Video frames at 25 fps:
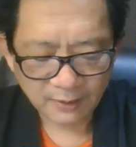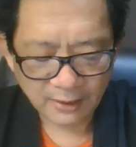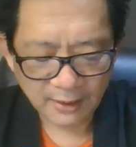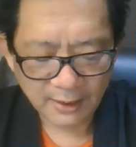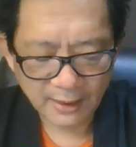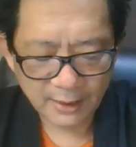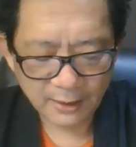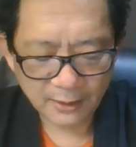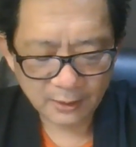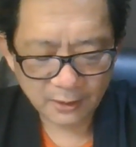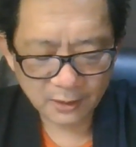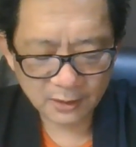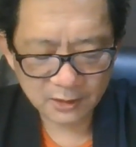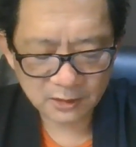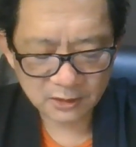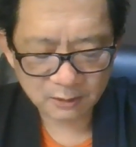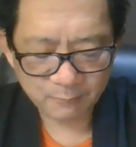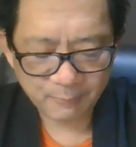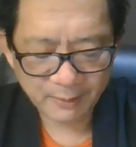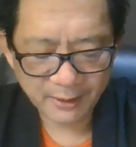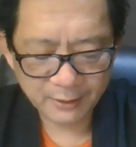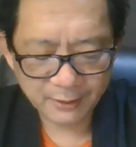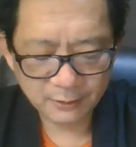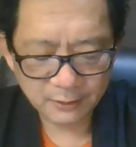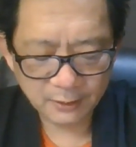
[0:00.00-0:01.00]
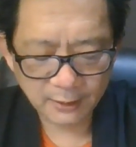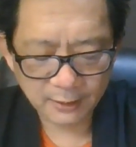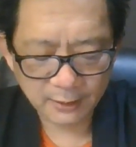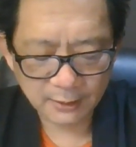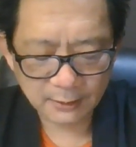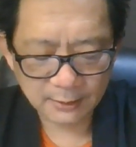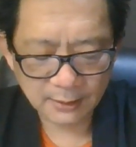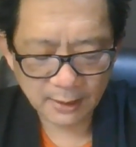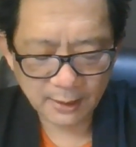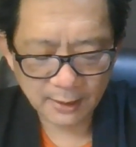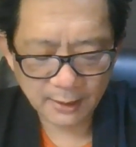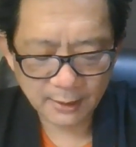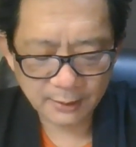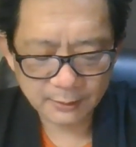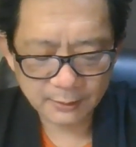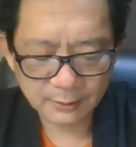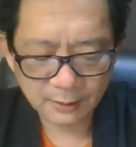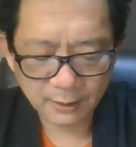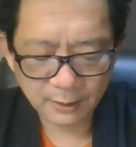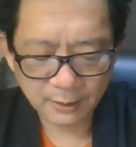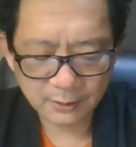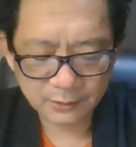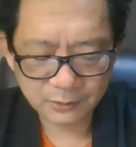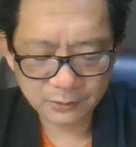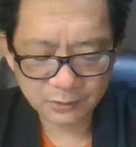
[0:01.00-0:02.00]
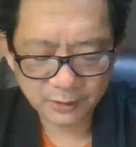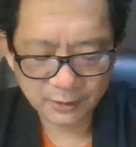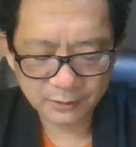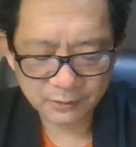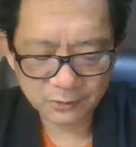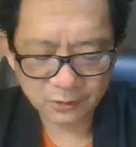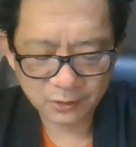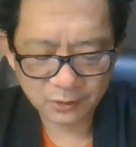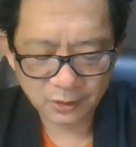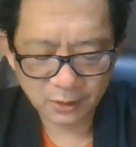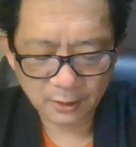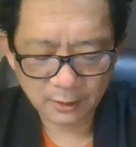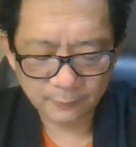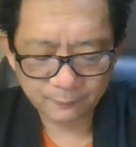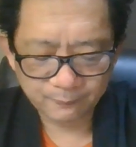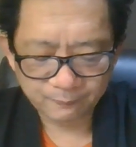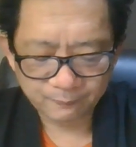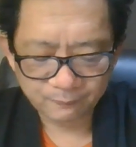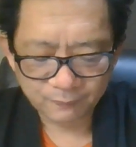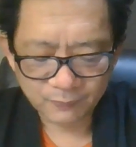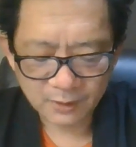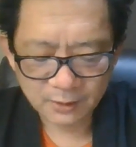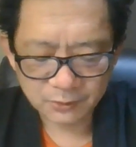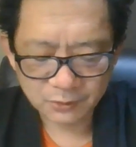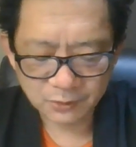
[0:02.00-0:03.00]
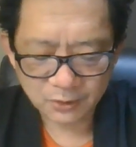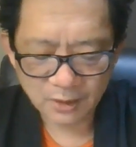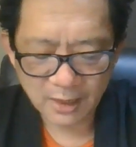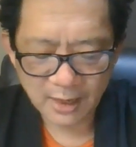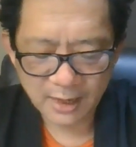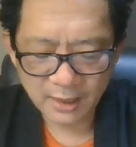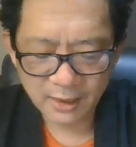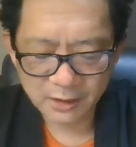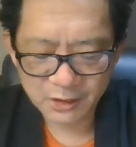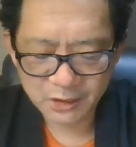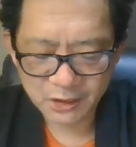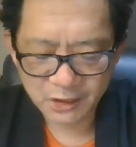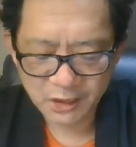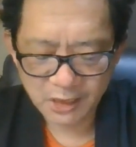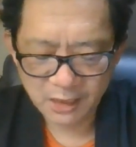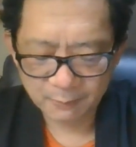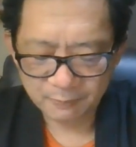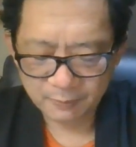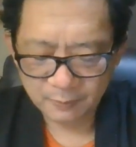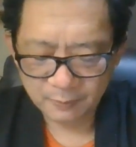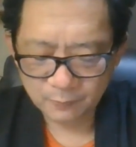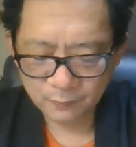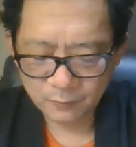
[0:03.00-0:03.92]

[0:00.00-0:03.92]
and expanded on existing scholarship,